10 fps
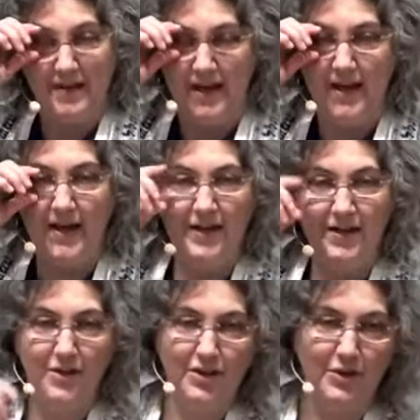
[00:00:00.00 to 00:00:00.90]

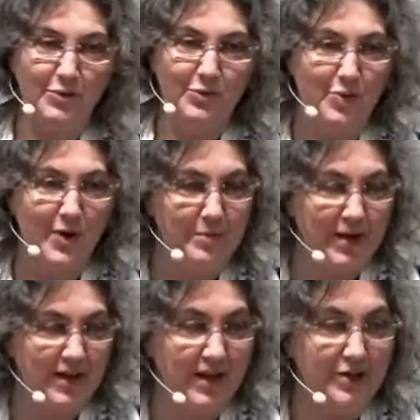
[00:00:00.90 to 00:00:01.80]
And the rabbi,
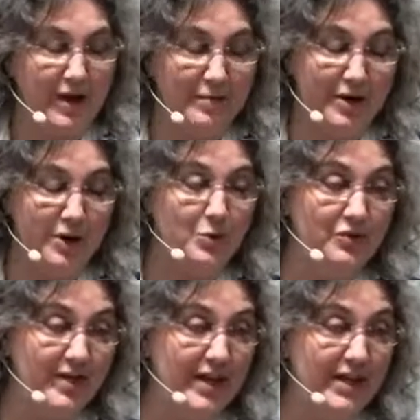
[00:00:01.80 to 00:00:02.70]
the head rabbi, who was
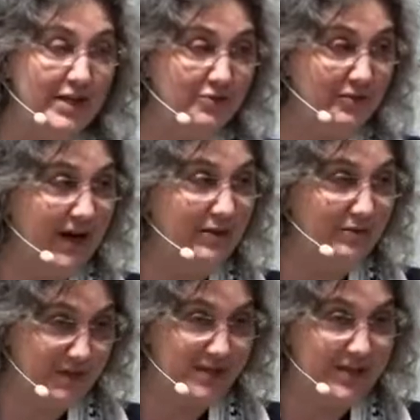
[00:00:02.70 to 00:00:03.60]
95
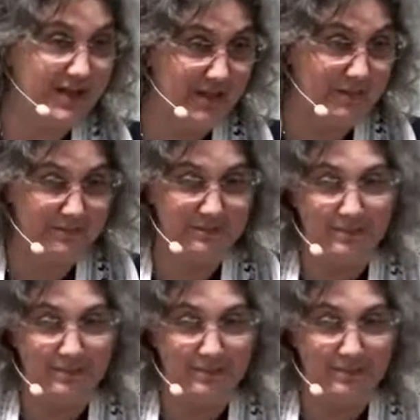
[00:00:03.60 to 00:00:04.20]
at the time,